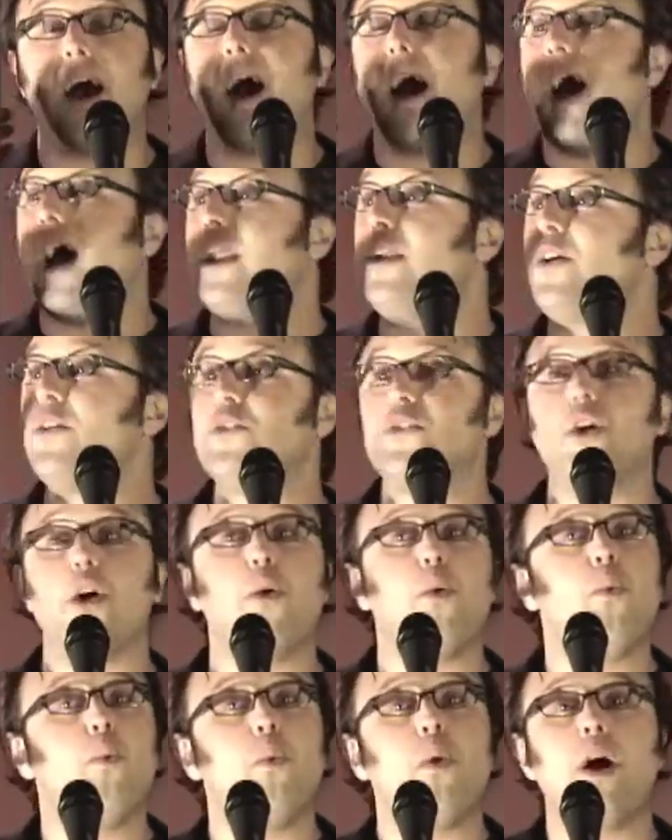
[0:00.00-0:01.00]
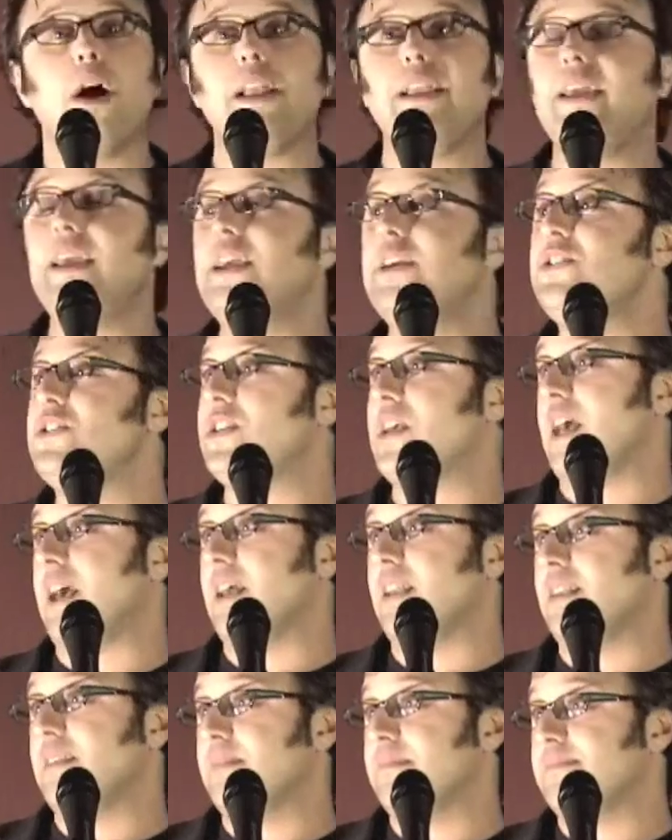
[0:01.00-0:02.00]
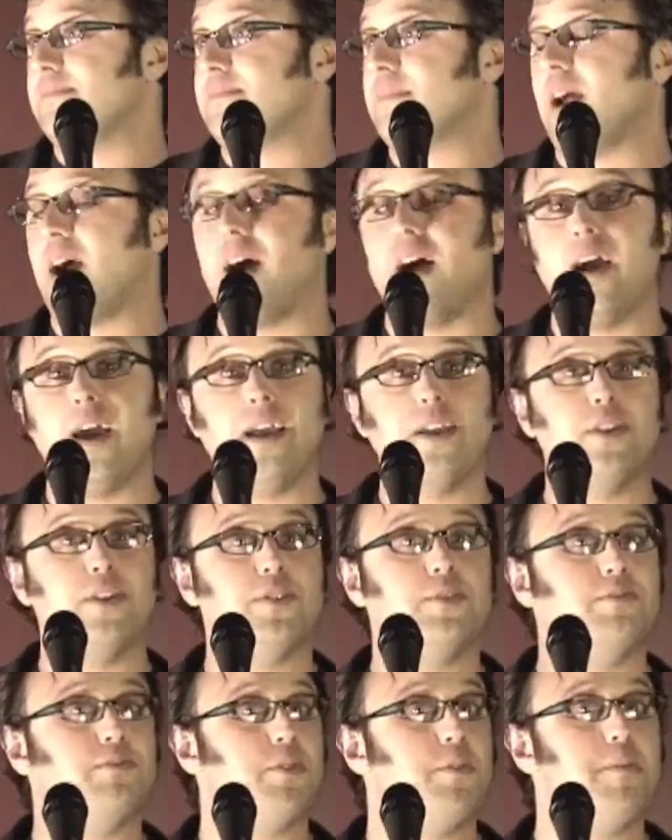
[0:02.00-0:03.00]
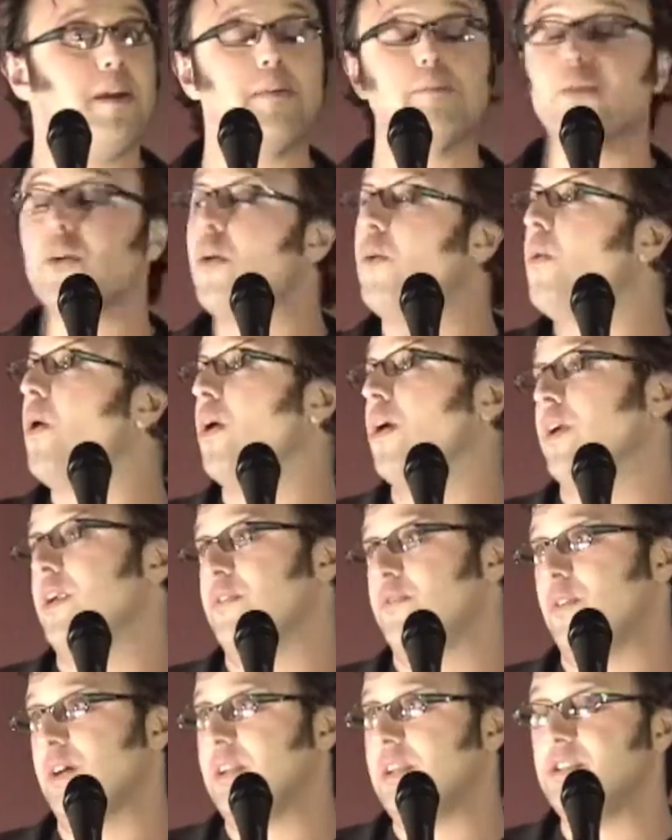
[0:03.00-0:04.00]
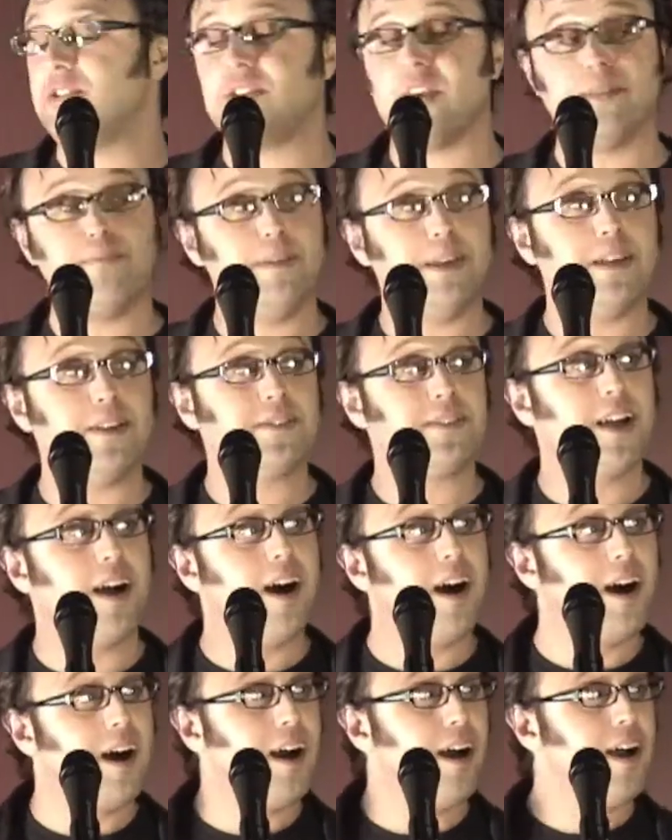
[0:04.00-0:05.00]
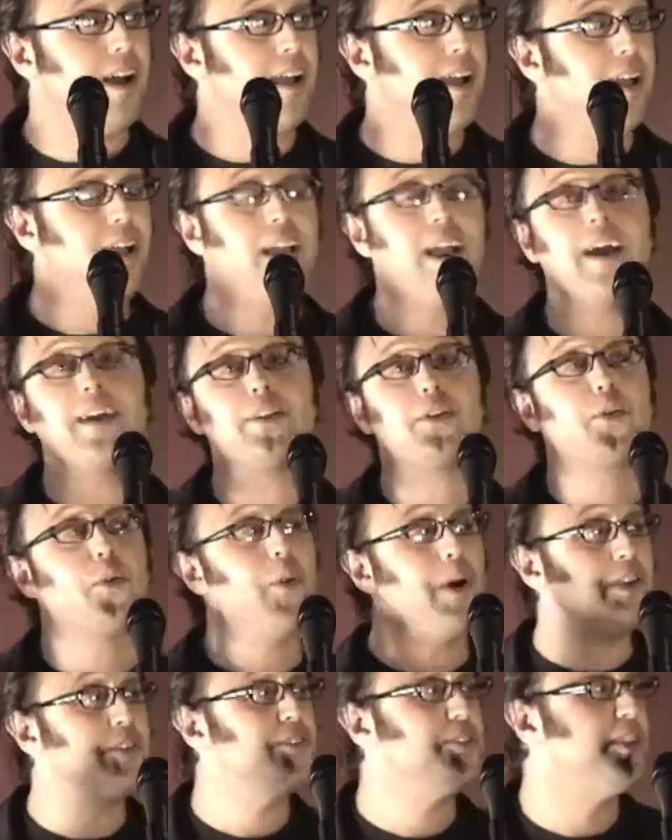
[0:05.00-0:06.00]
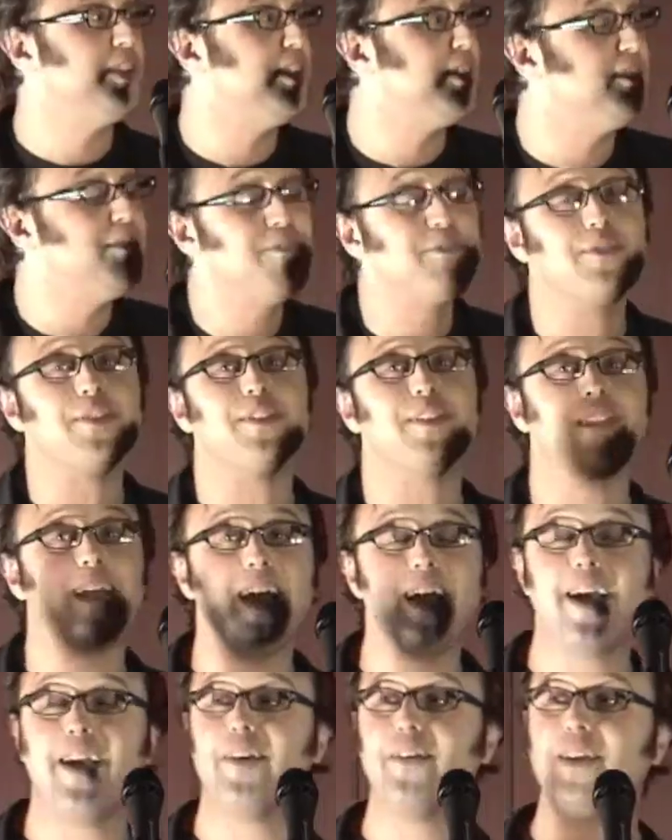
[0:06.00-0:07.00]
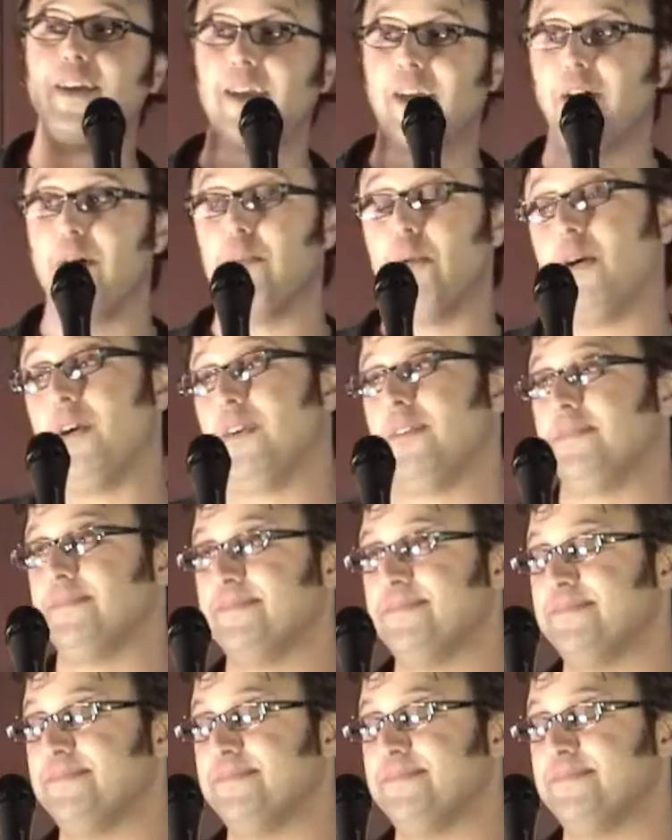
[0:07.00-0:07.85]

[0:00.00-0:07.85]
I don't know what he said. I don't remember a word of what he said because I had a question for Larry Gelbart.